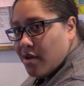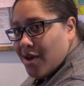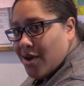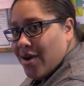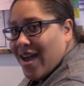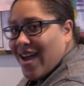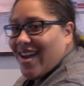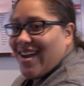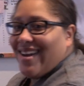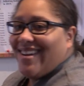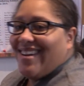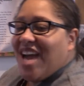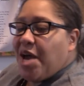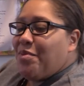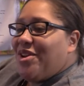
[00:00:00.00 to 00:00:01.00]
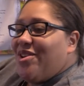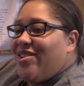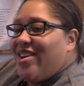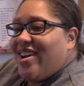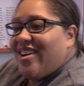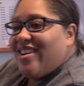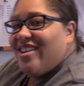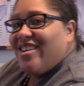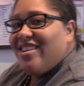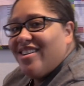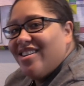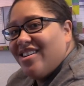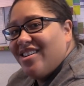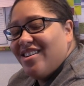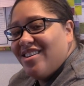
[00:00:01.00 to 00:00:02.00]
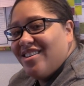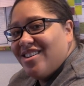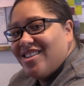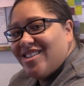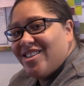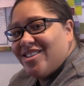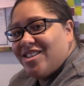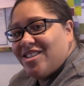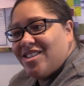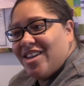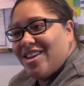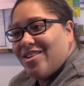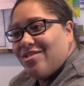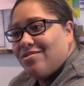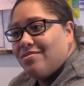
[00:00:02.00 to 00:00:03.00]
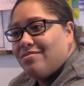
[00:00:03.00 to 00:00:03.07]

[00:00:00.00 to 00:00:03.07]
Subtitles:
Oh, hey, Happy New Year. It's good to see you.